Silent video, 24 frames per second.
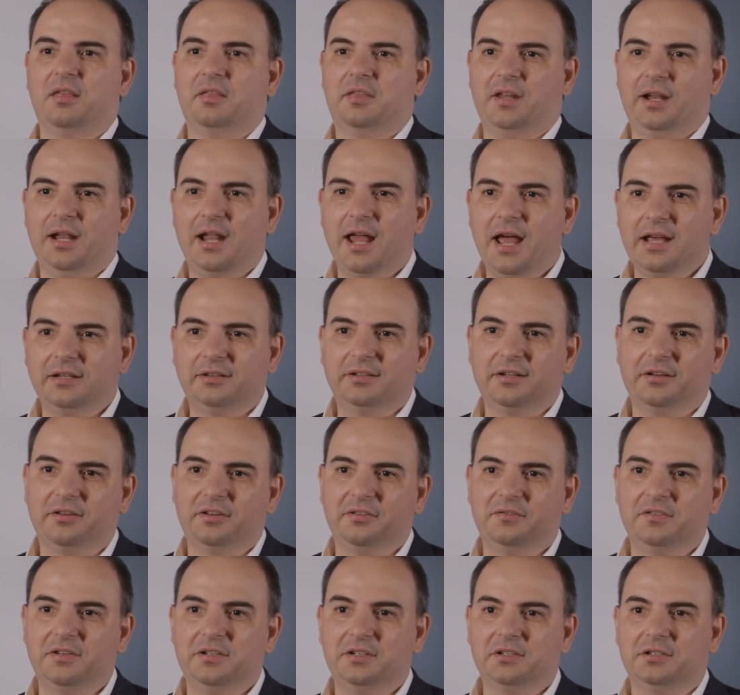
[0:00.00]
The lighter
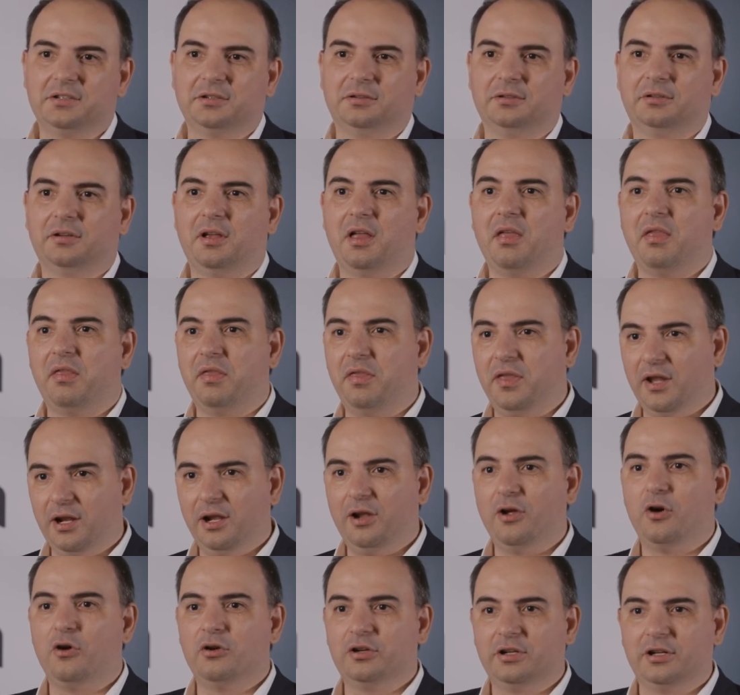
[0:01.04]
the vehicle, the
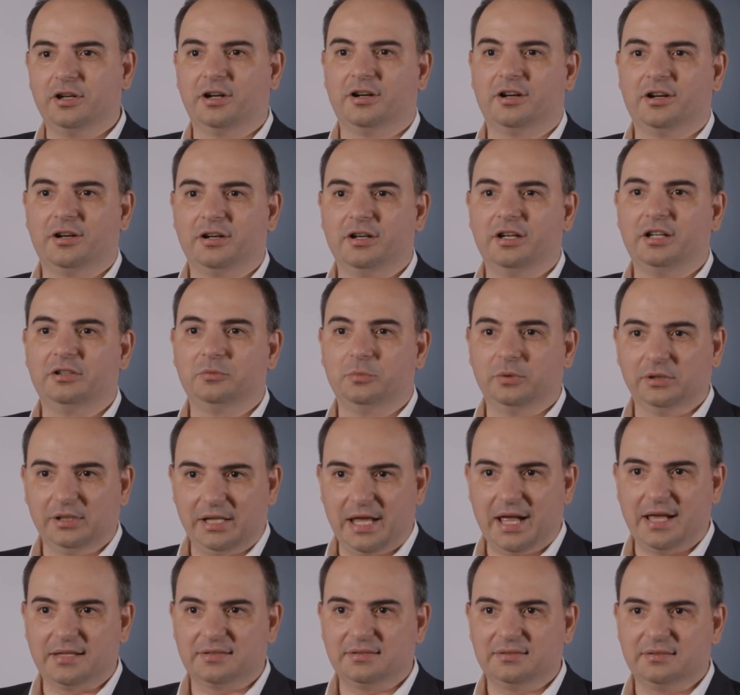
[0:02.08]
longer it will
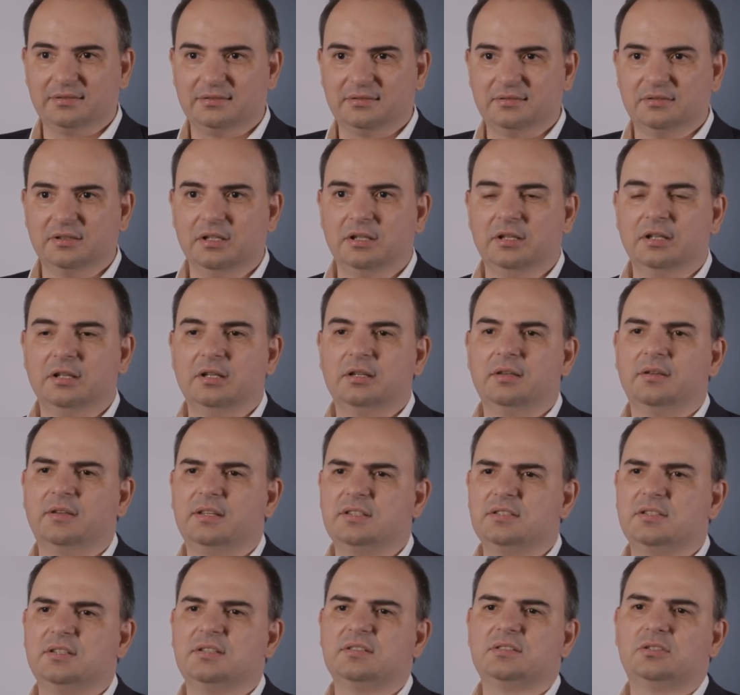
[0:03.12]
last.
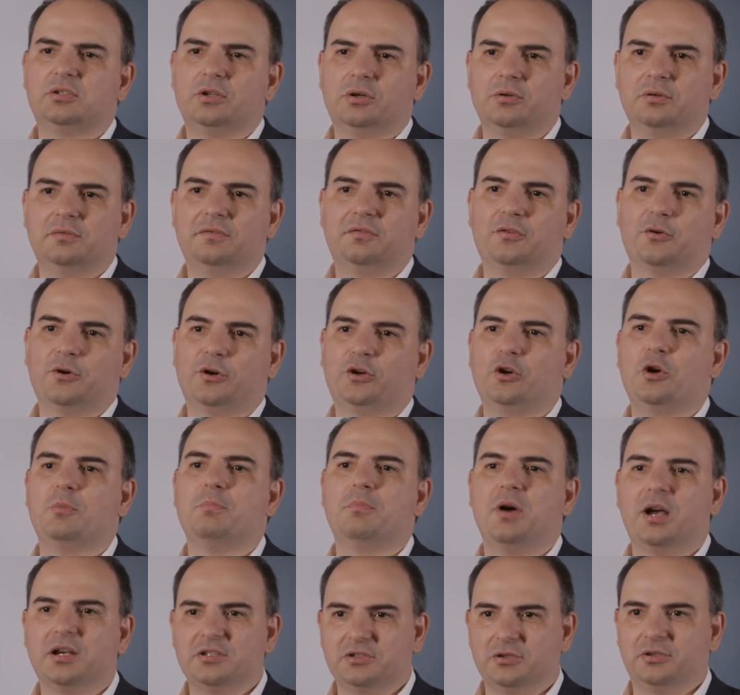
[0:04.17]
This is true for
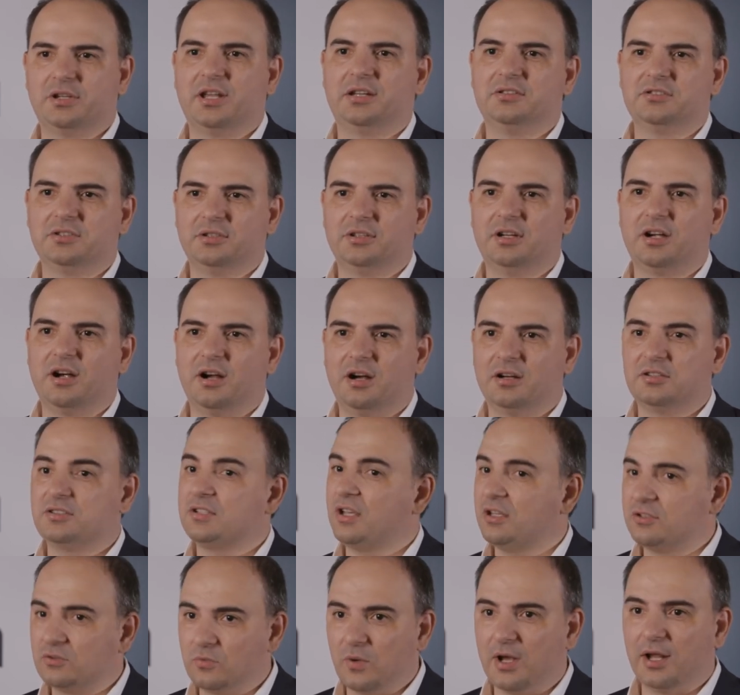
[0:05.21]
combustion engine
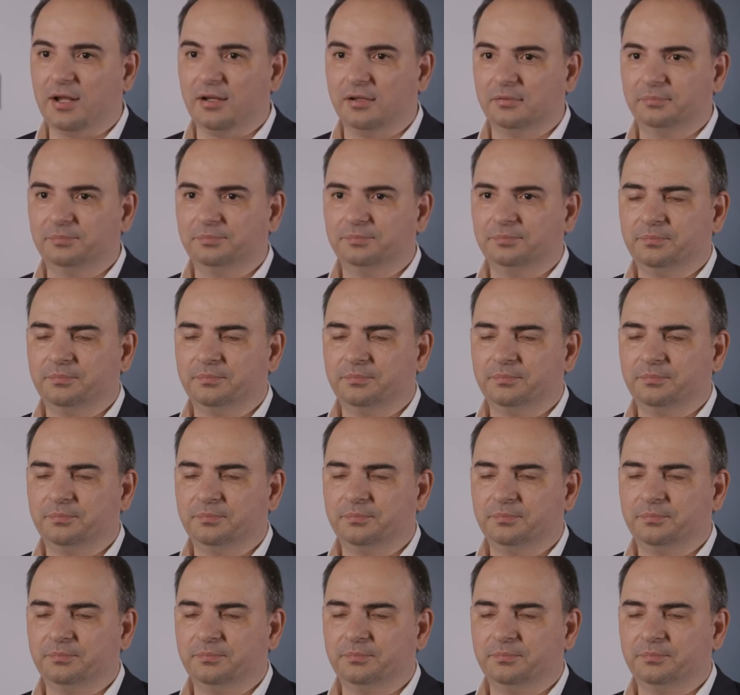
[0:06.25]
cars as well.